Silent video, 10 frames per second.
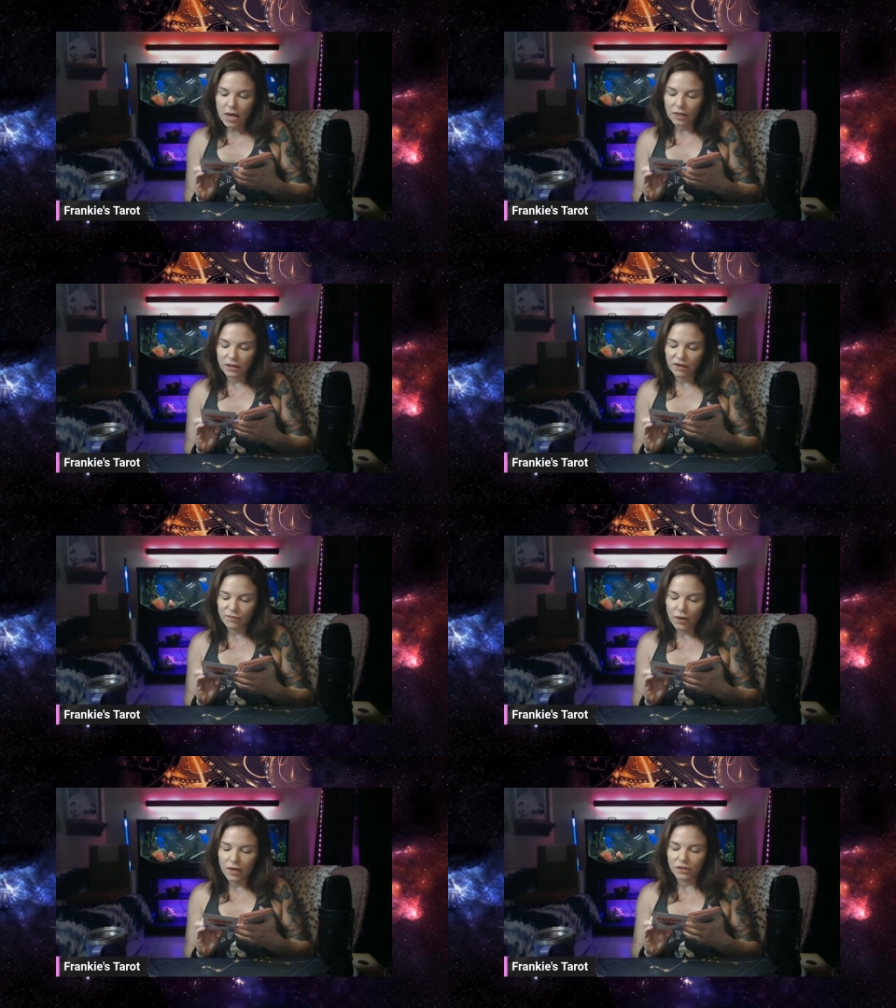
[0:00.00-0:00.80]
A
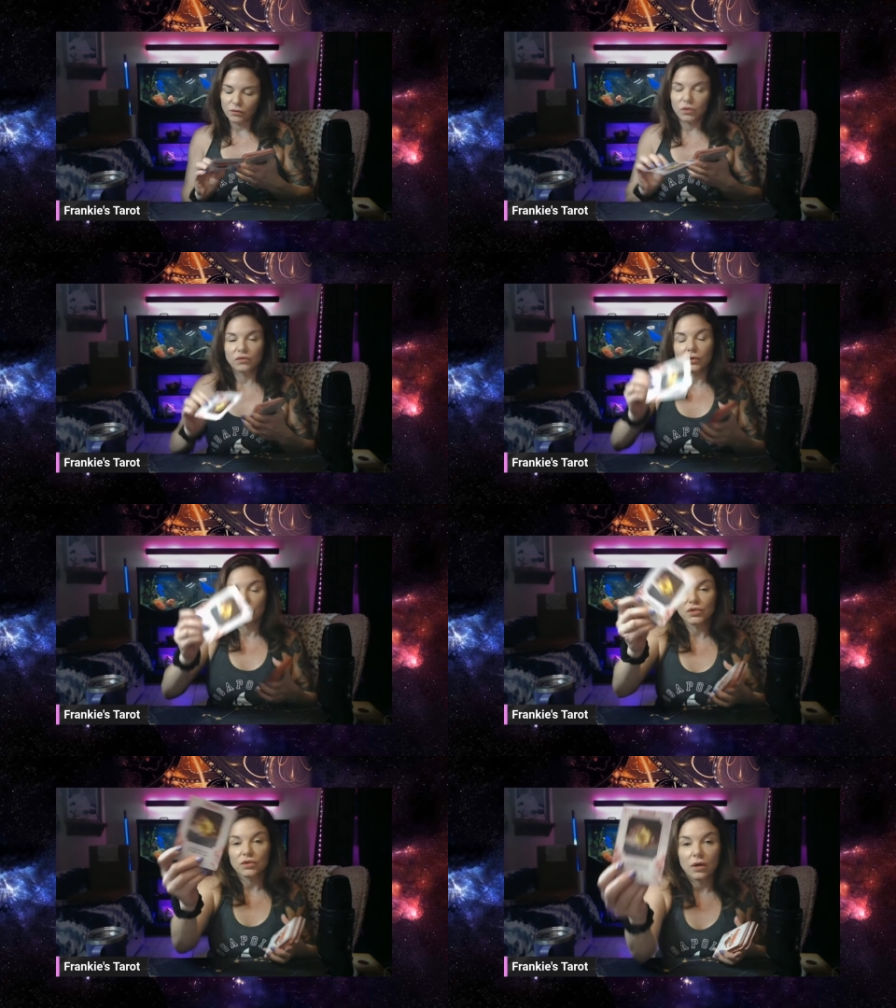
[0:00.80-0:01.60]
love bond will grow
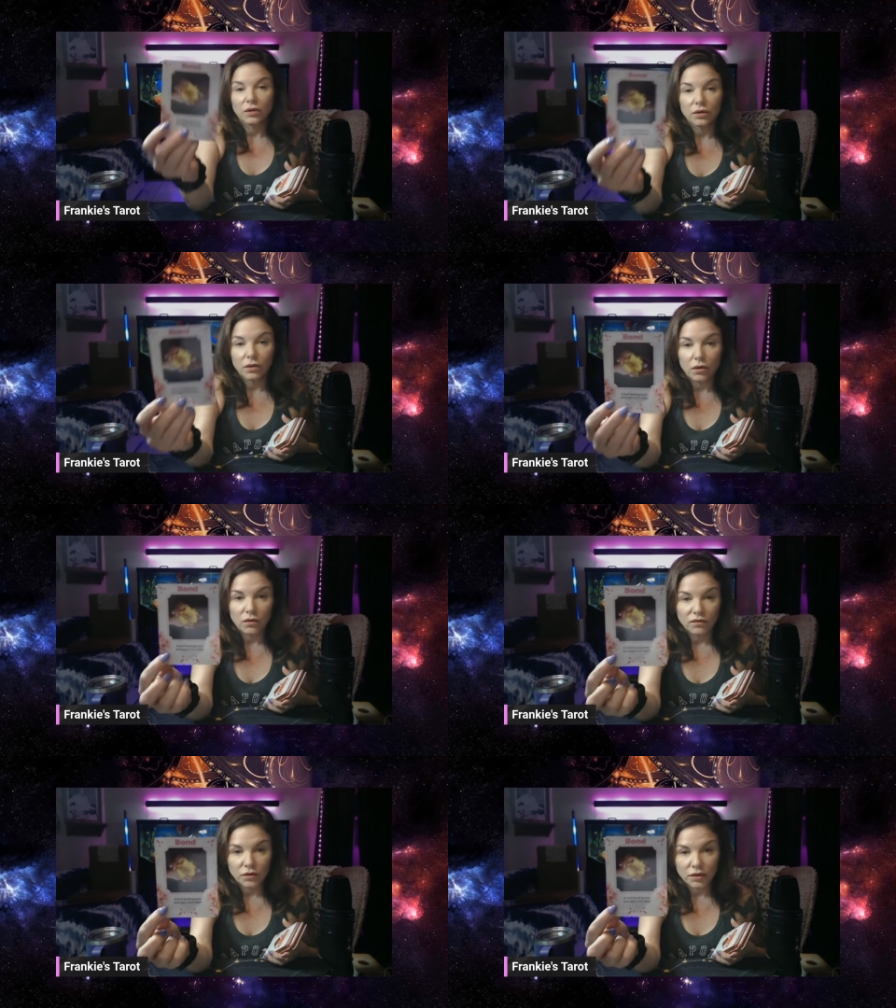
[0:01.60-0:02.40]
stronger
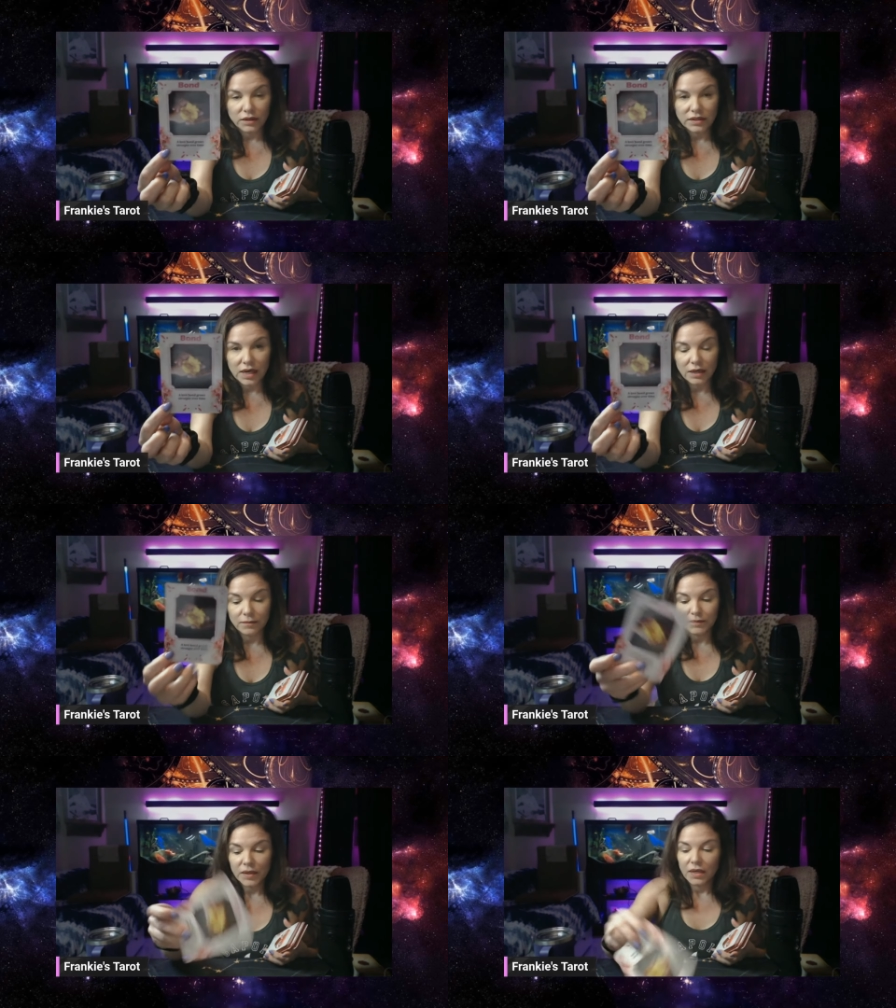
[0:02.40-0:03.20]
over
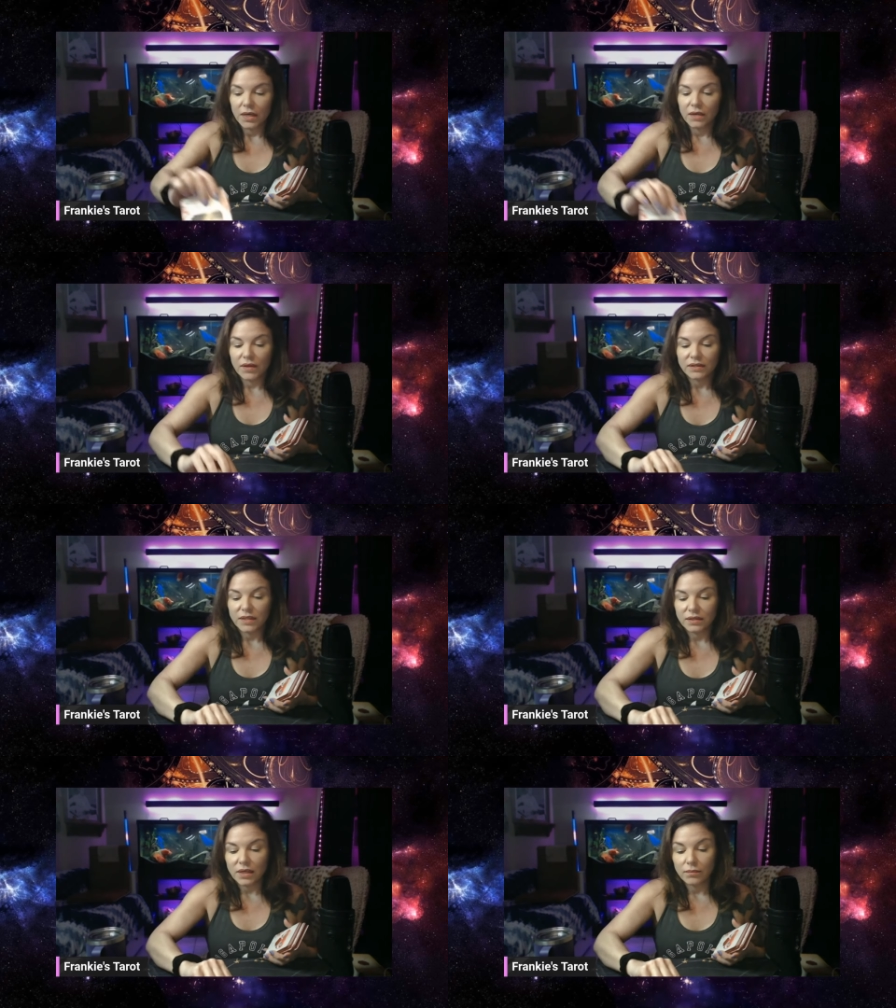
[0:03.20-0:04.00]
time. And that's
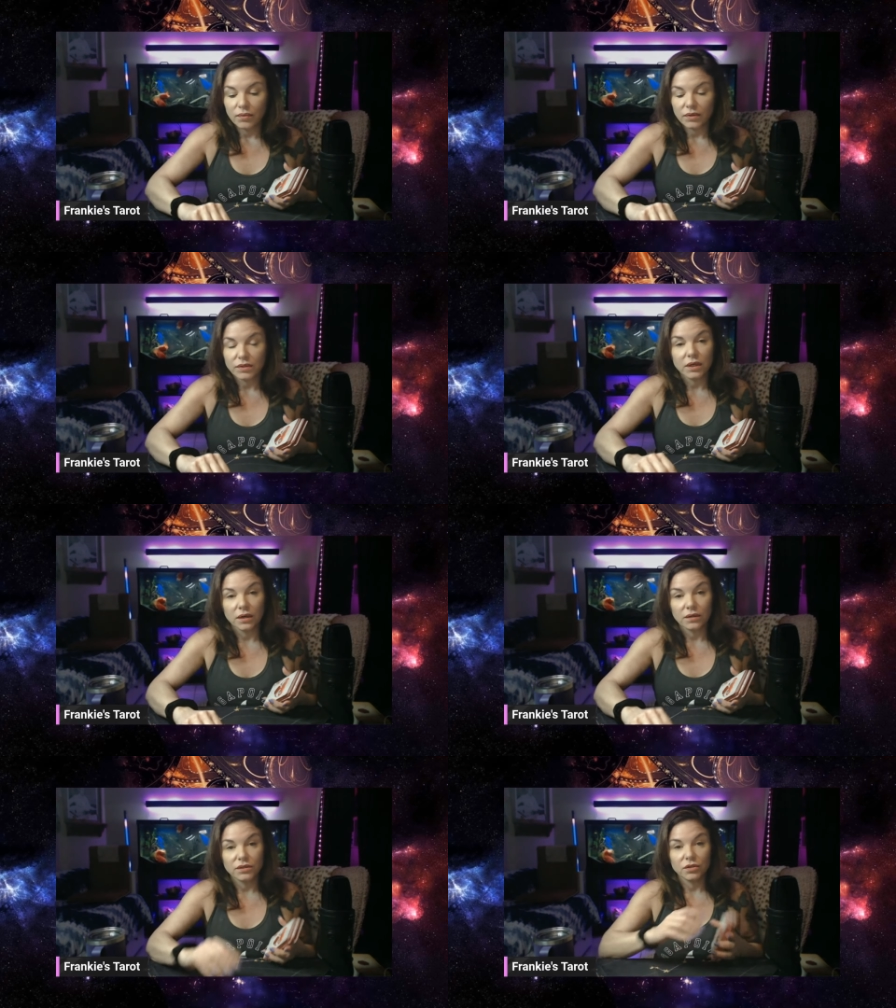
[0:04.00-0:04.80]
that Temperance
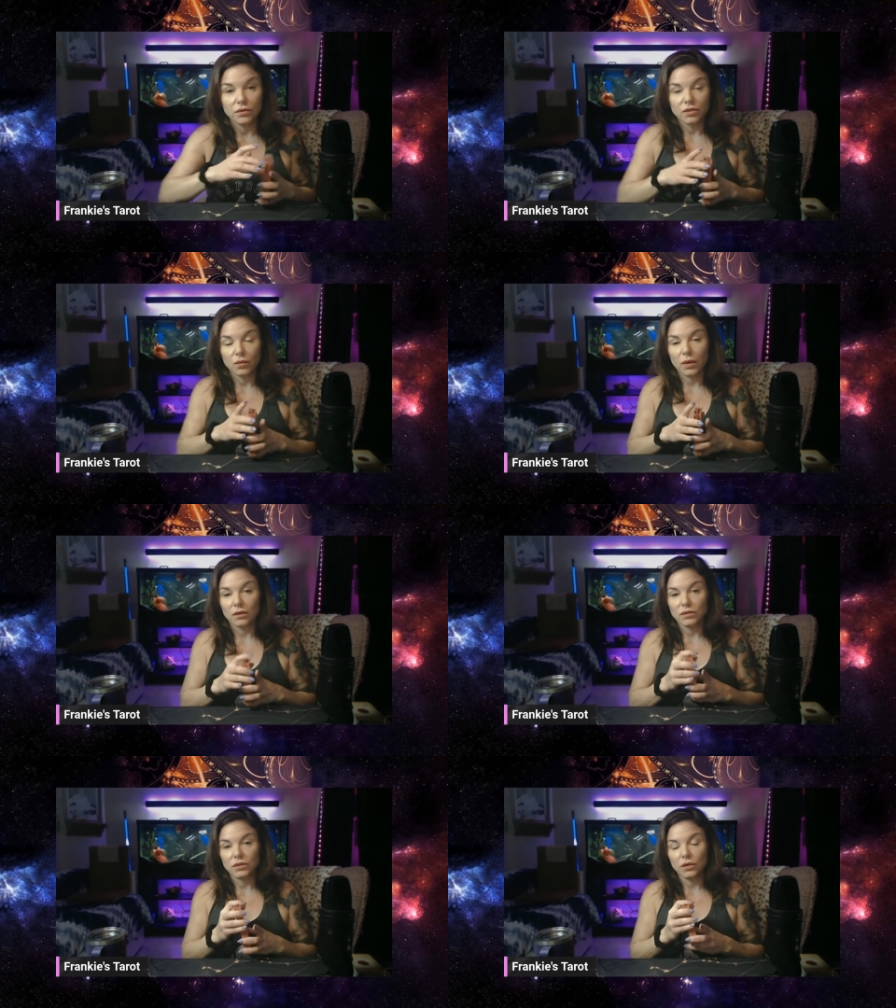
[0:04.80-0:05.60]
card too as
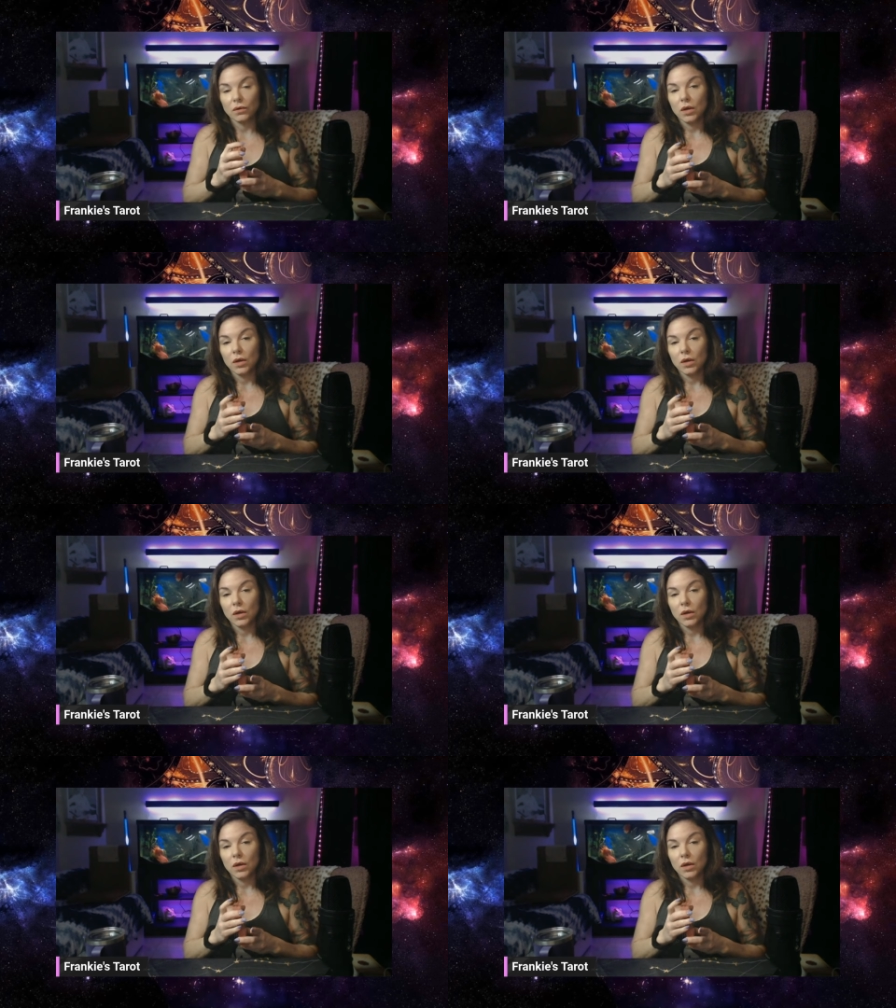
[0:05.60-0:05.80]
well. So